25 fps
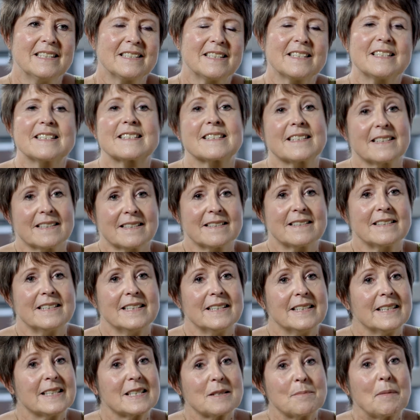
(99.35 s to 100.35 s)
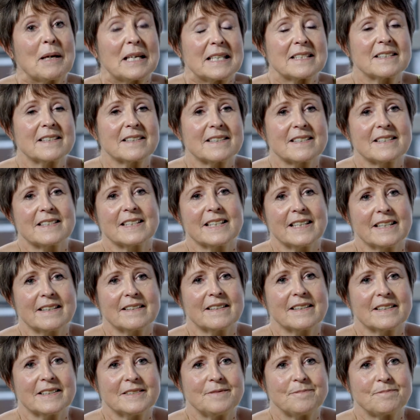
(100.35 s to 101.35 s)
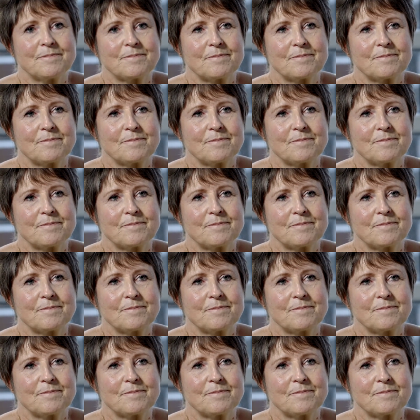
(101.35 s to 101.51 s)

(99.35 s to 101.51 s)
discuss serious matters together.